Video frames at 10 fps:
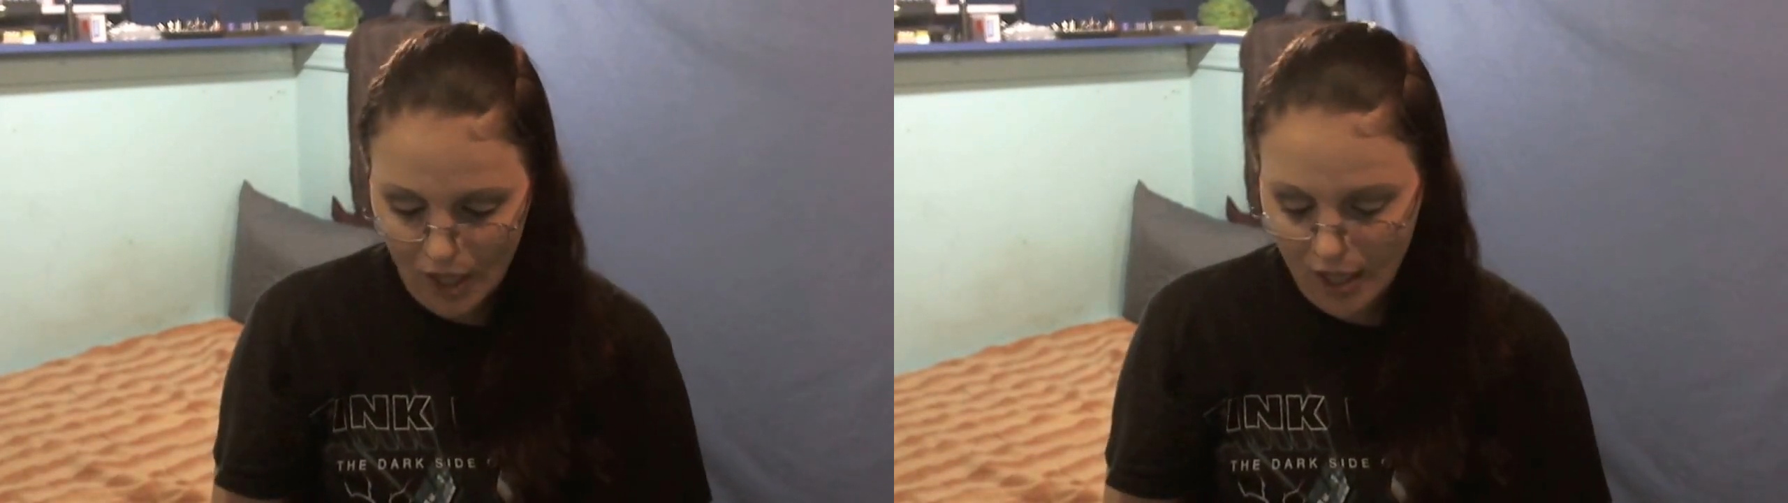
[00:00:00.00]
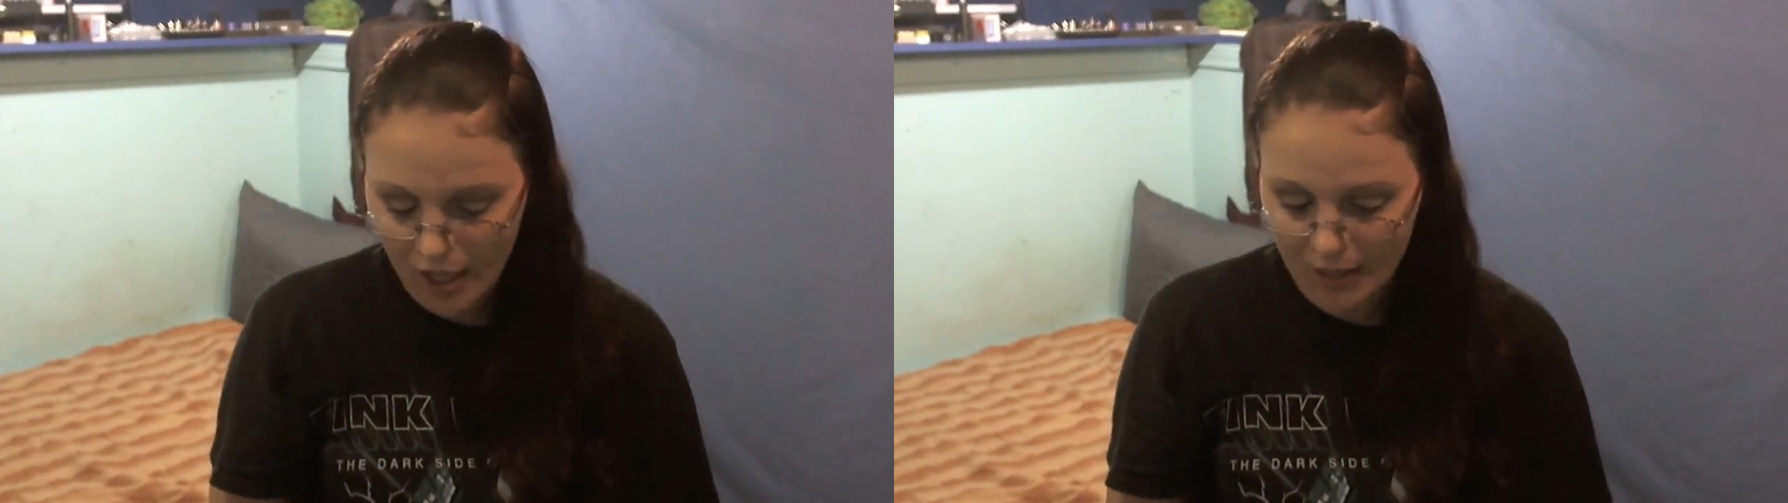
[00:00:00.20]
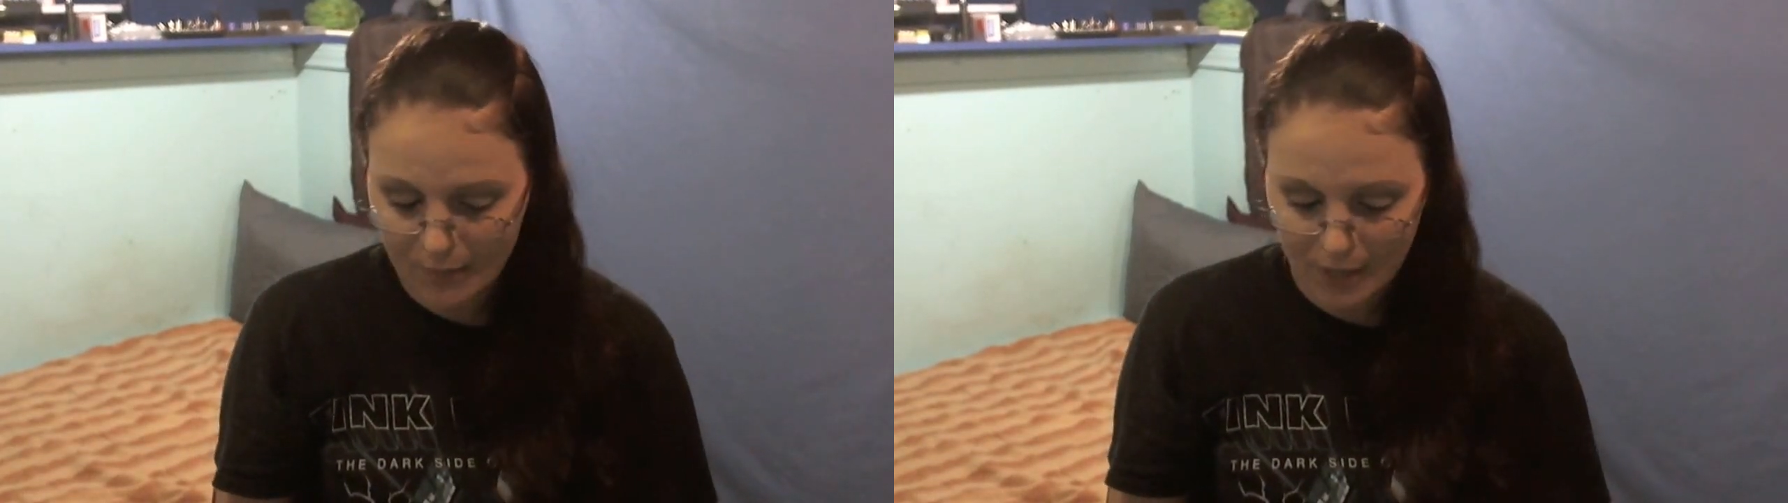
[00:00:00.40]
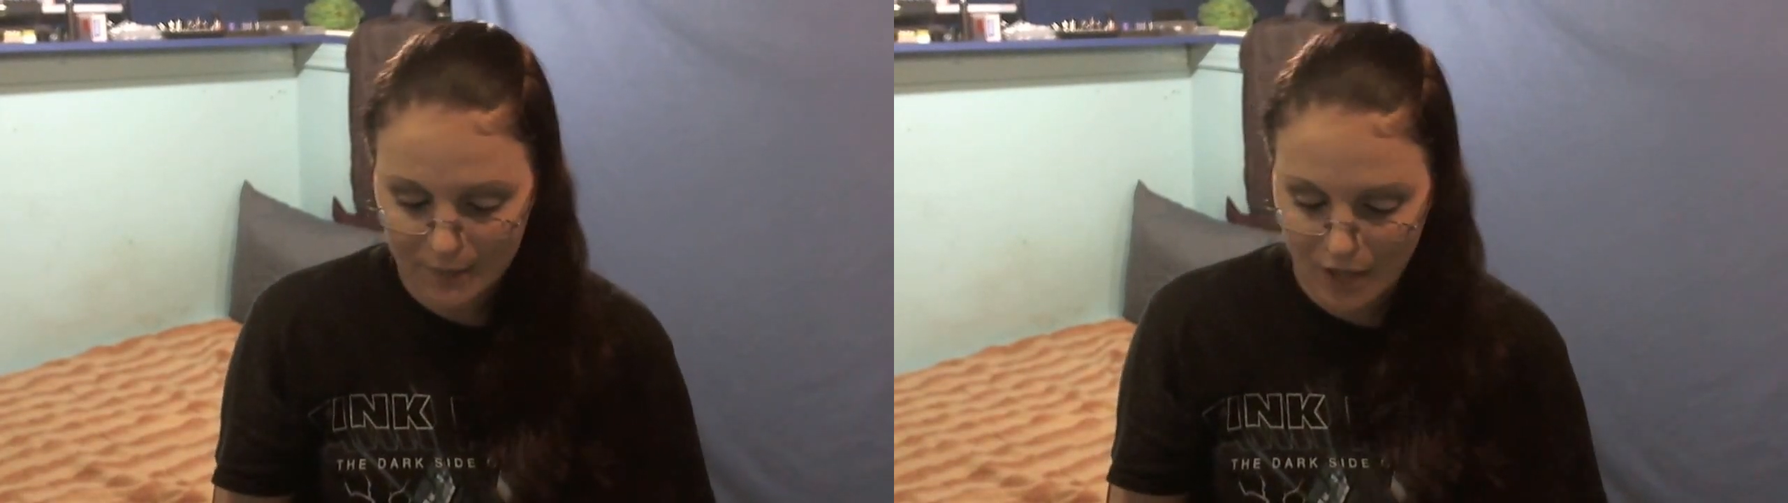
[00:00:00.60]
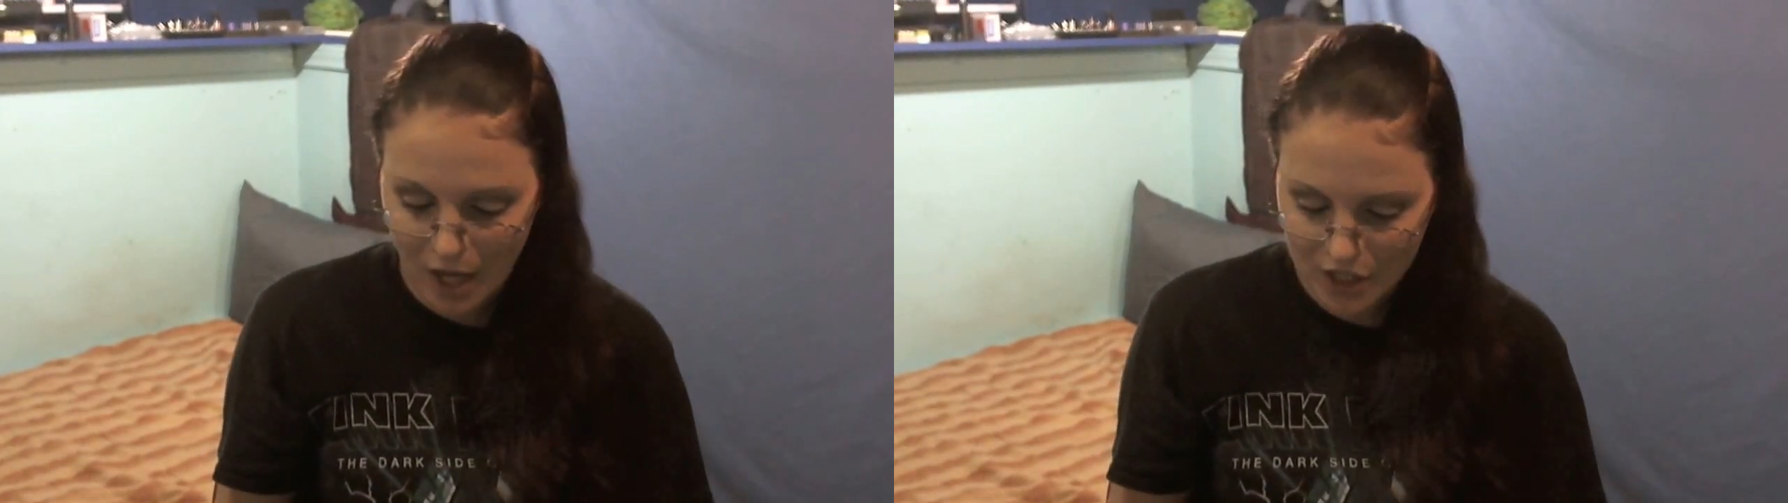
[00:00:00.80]

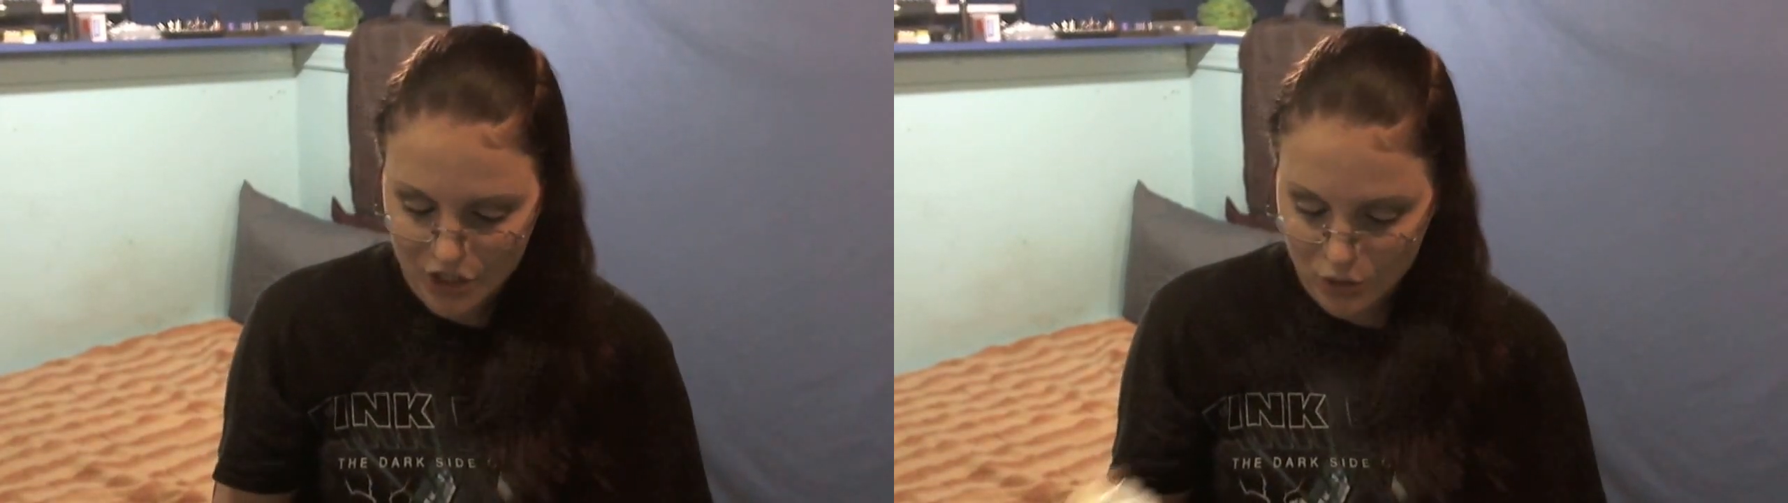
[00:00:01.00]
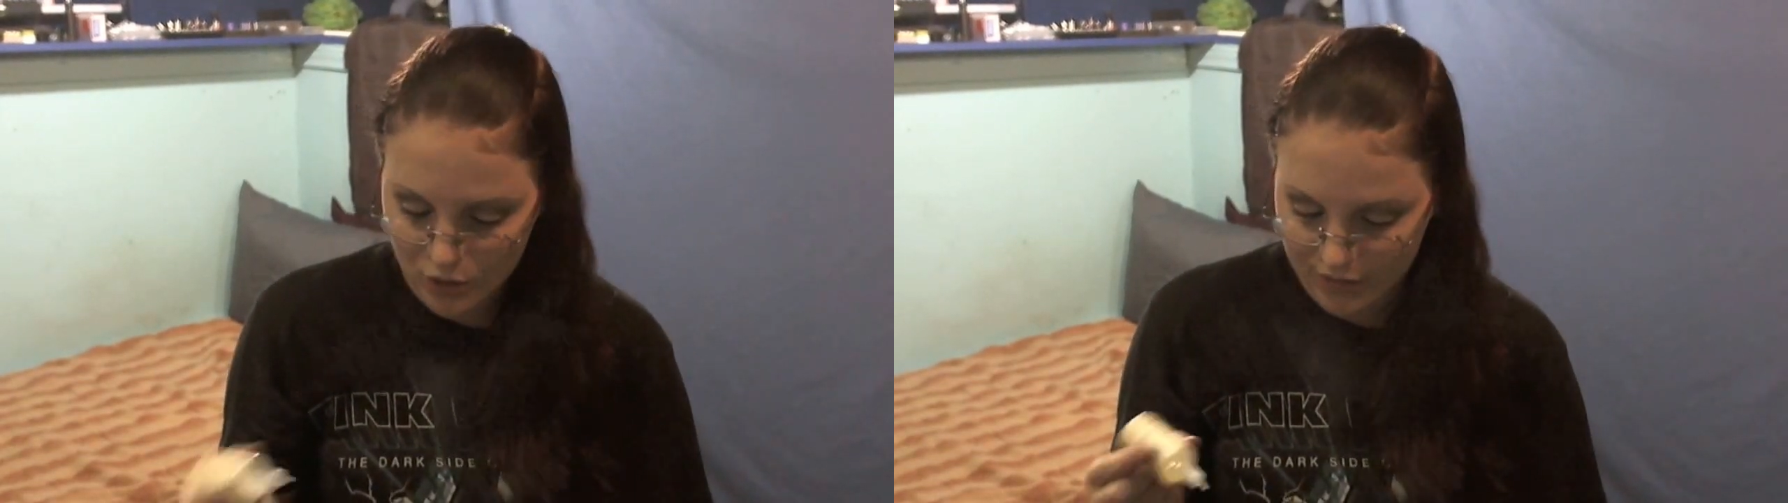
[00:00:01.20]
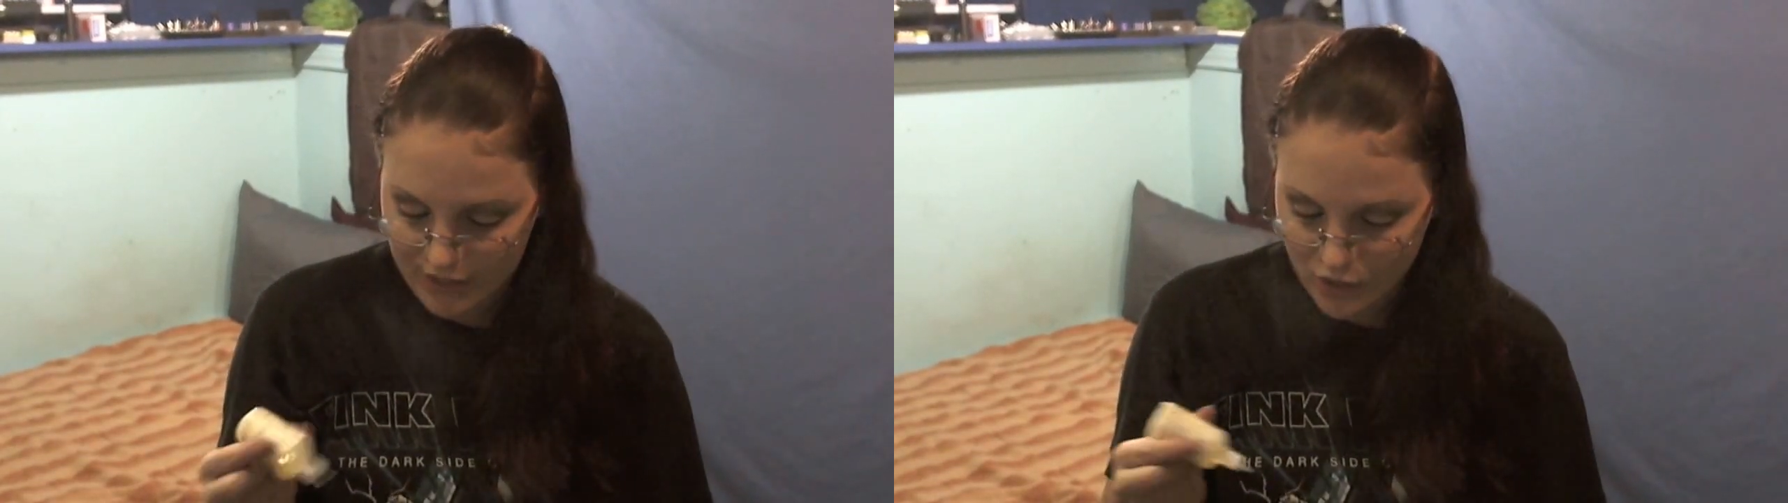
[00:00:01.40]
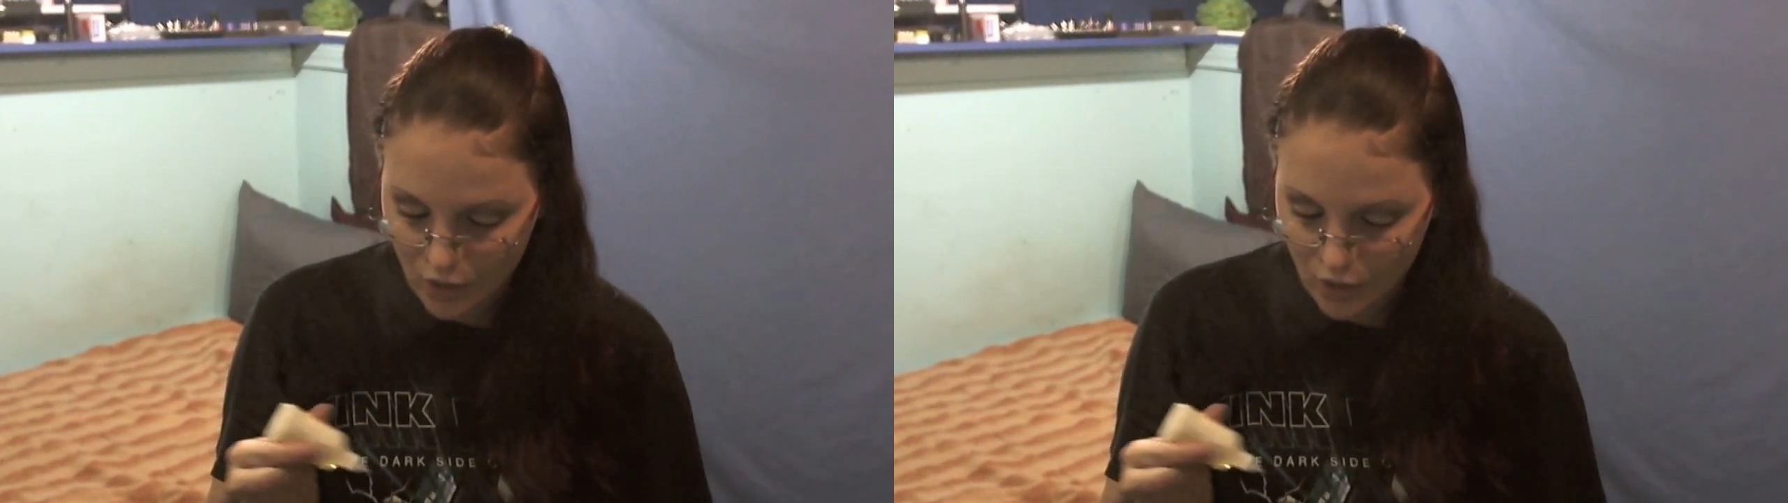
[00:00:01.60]
I'm not sure if that's